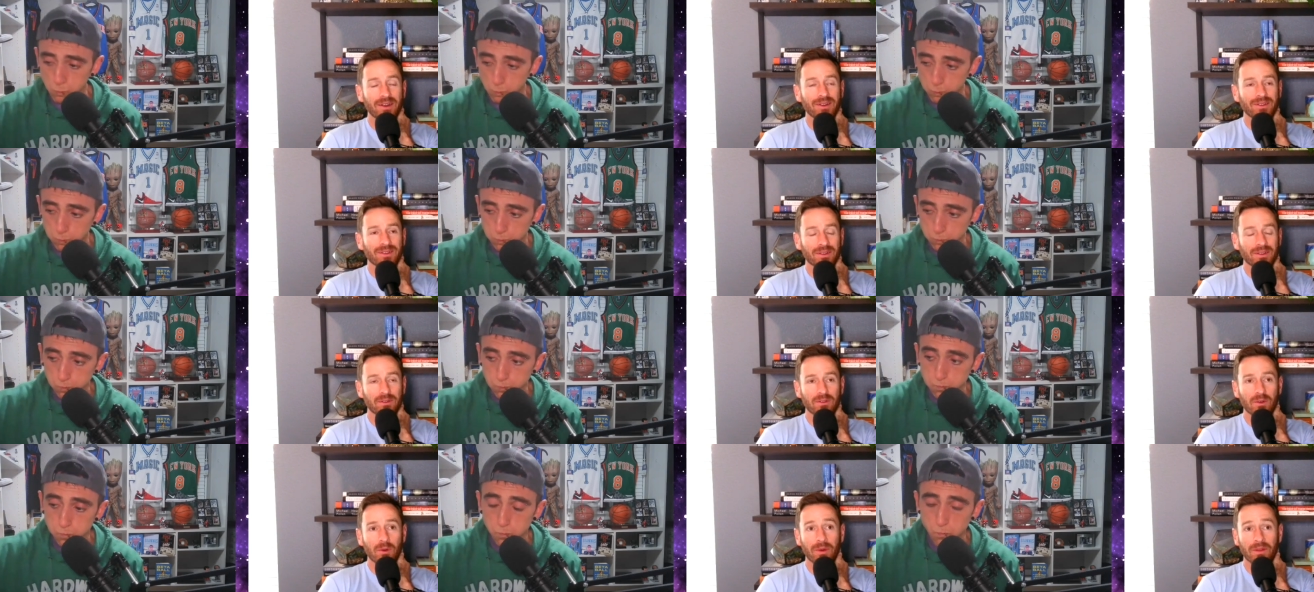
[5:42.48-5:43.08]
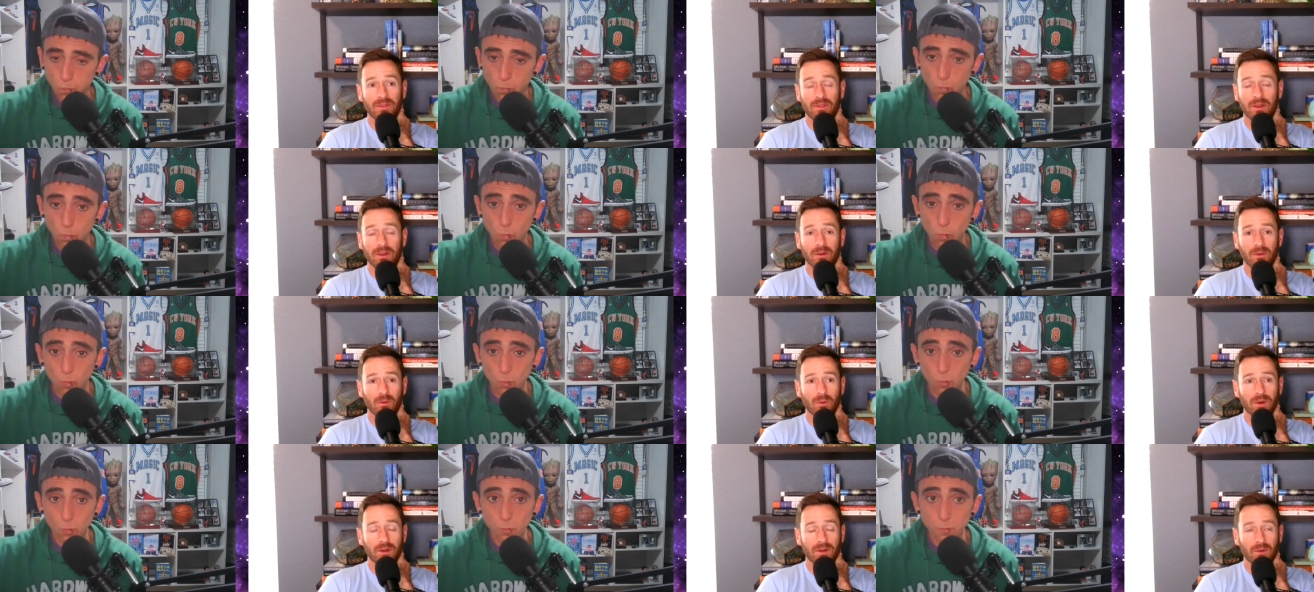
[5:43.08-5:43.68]
Speaker 1: I don't know about uh,
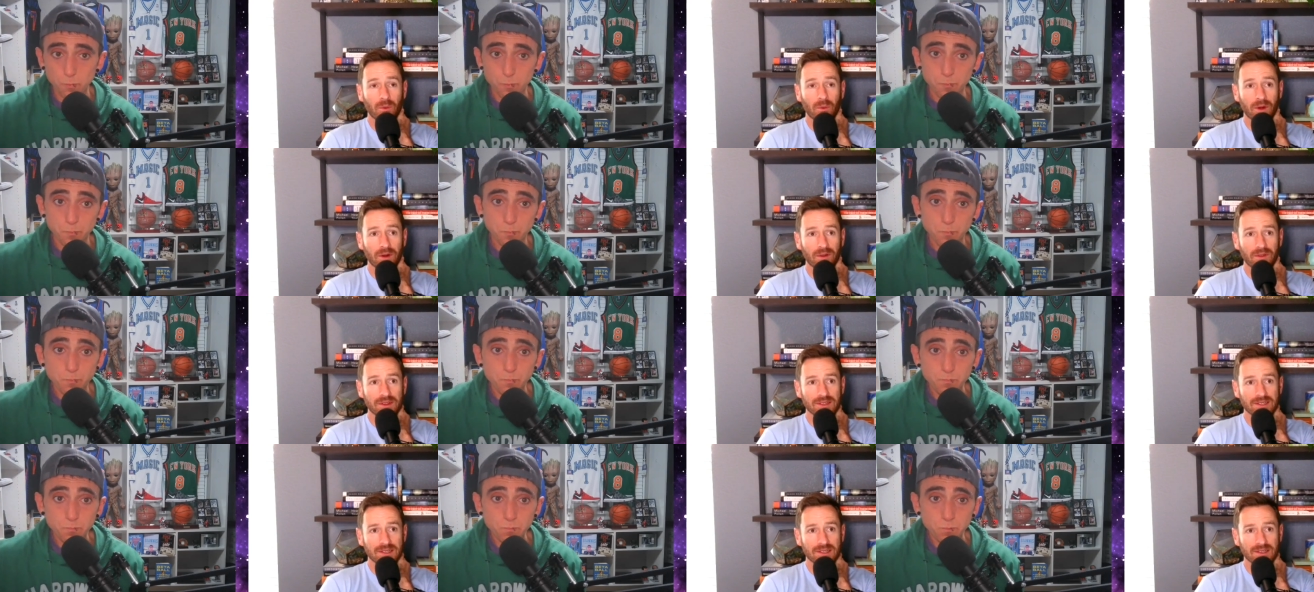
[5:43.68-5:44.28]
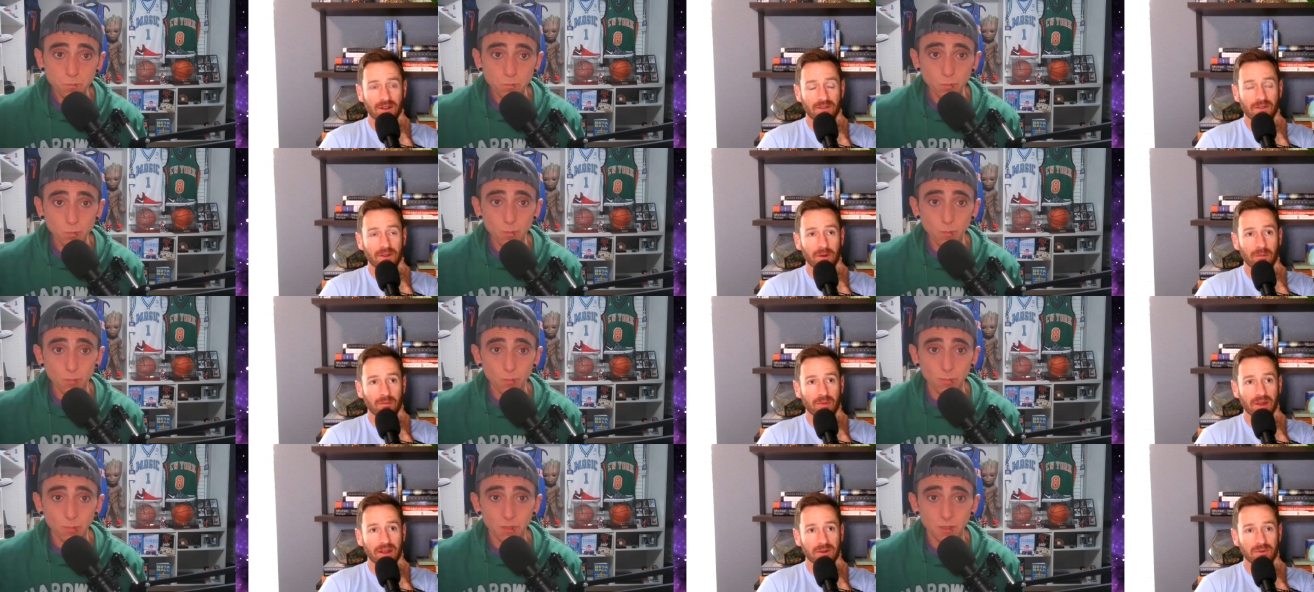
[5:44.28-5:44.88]
where, where this is on their
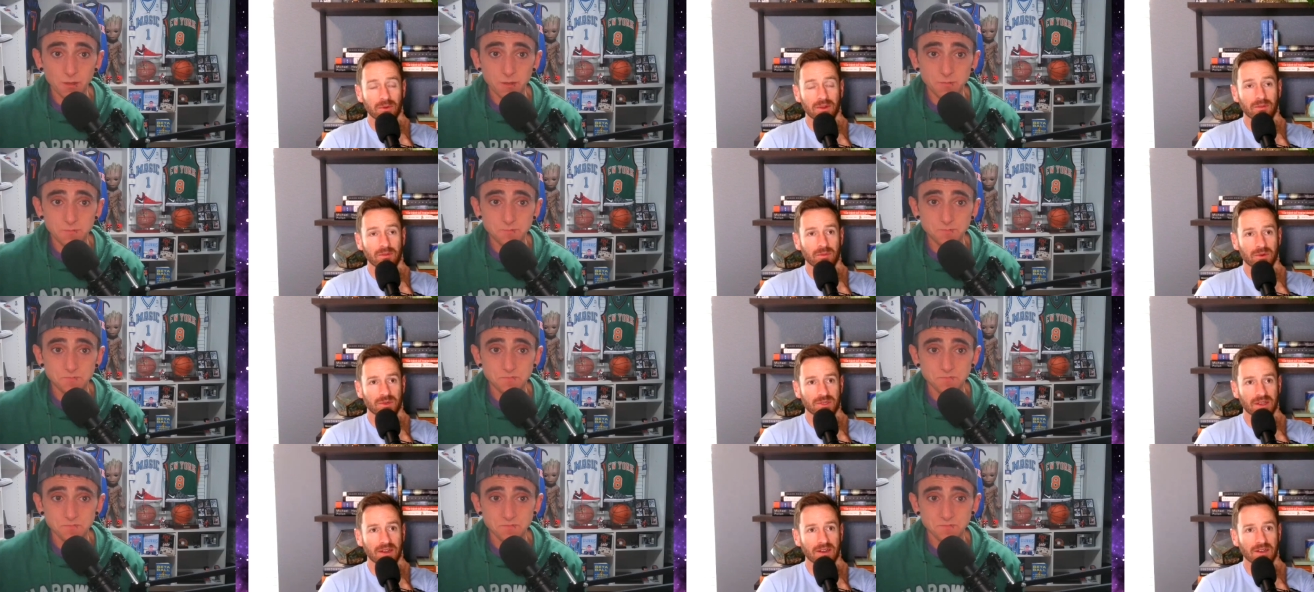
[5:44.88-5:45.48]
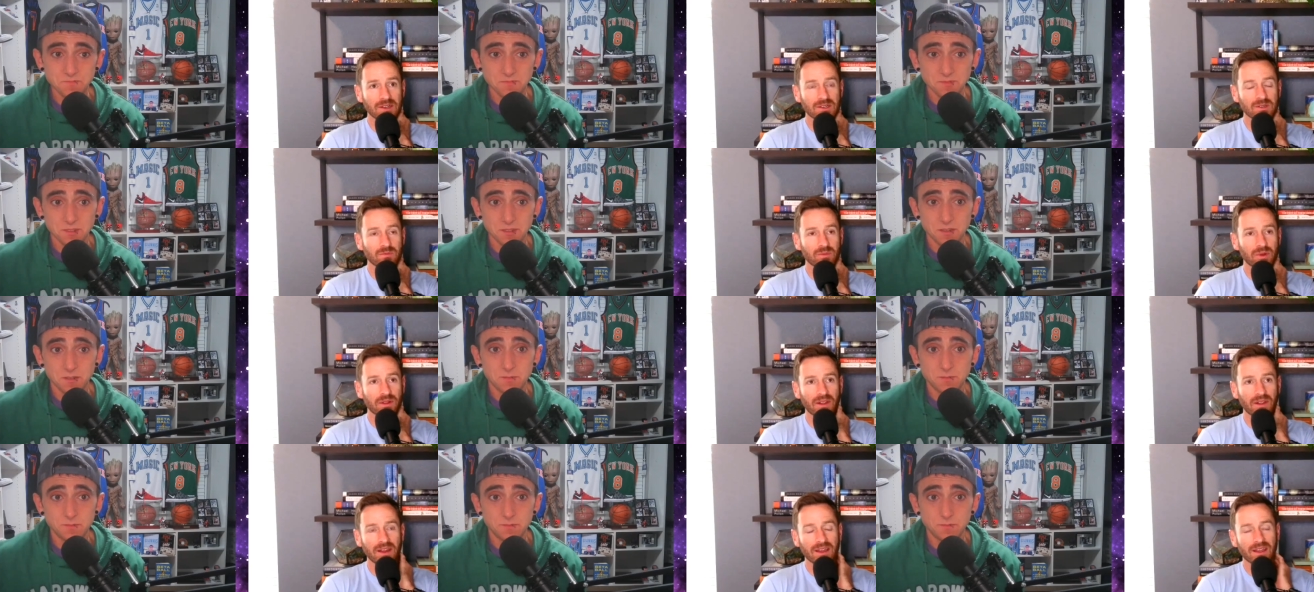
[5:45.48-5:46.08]
bandwidth percentage,
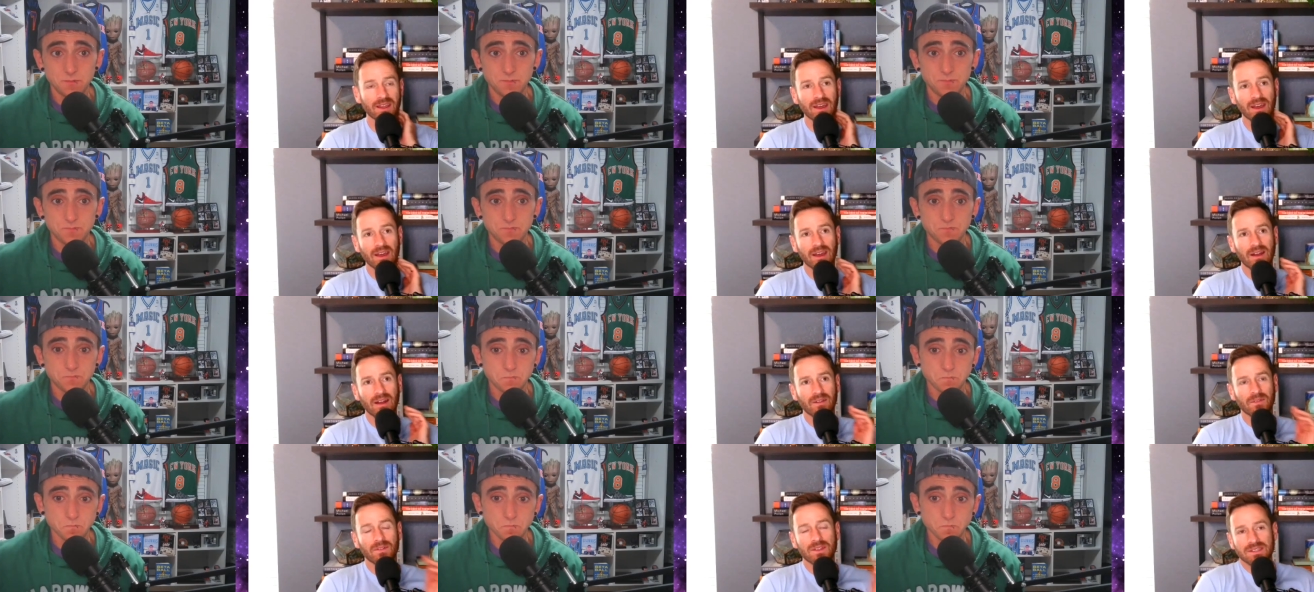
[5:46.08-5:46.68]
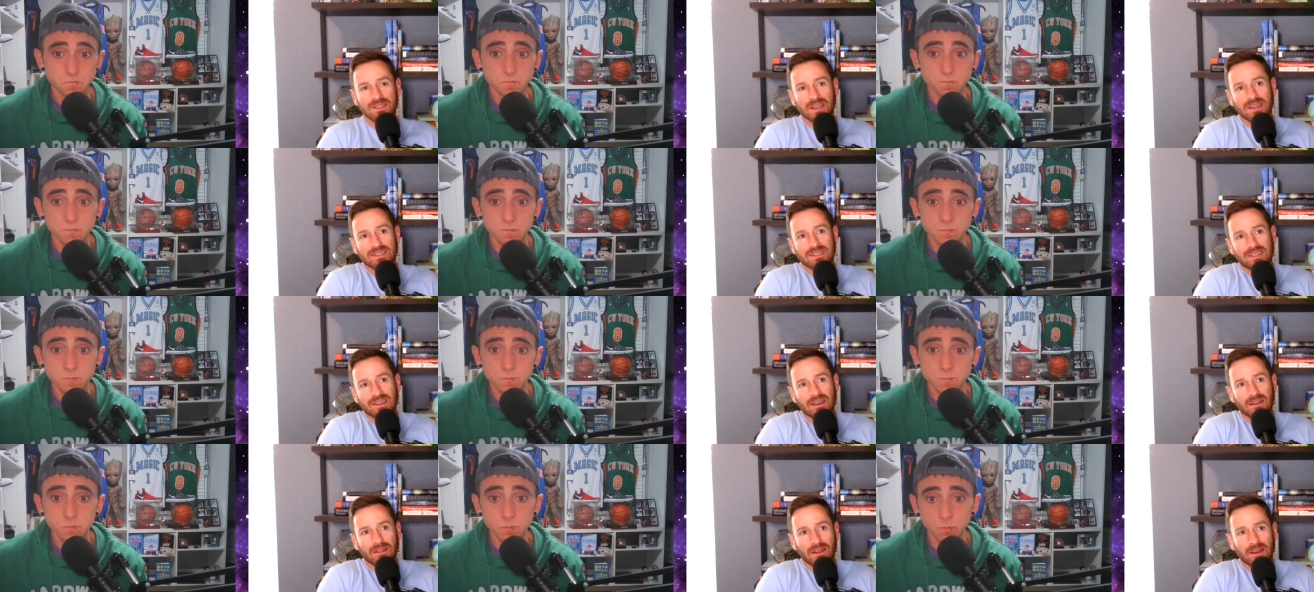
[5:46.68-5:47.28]
but like this
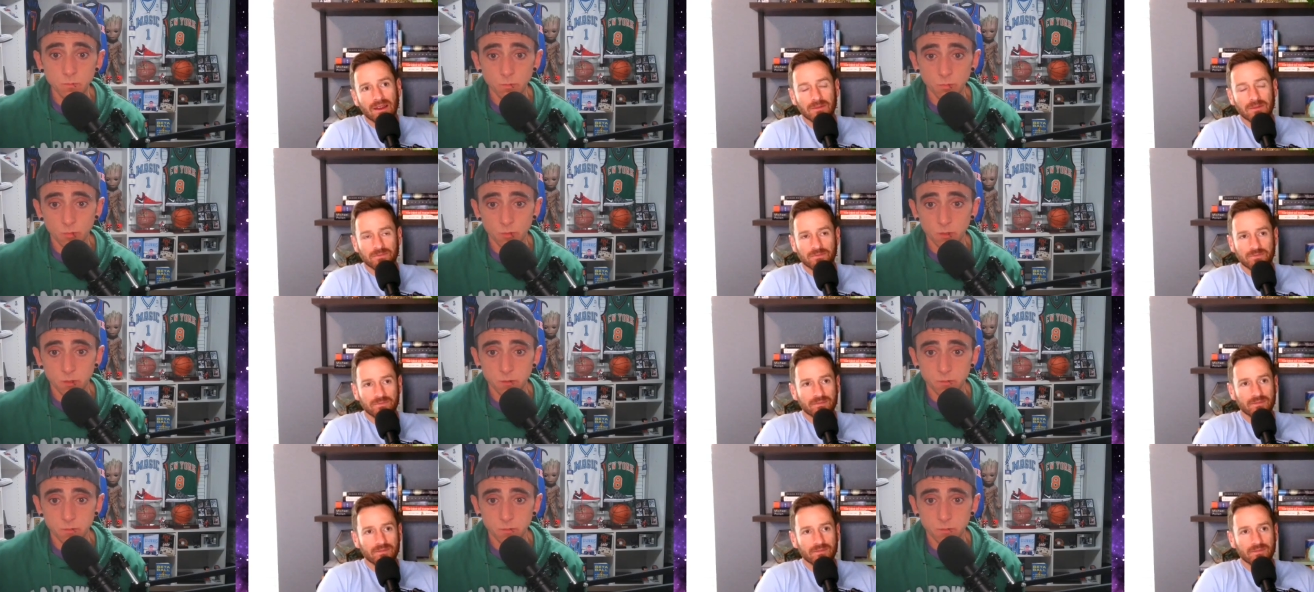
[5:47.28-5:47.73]
idea that